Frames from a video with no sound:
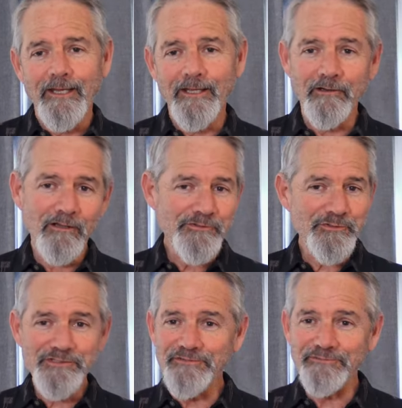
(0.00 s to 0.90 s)
and all
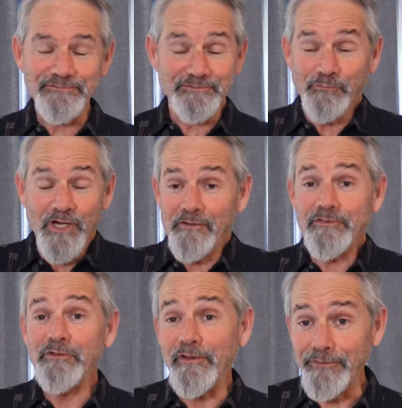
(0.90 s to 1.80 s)
sorts of
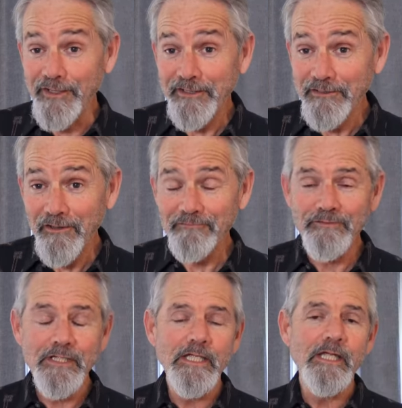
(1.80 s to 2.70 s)
whatever you can think of.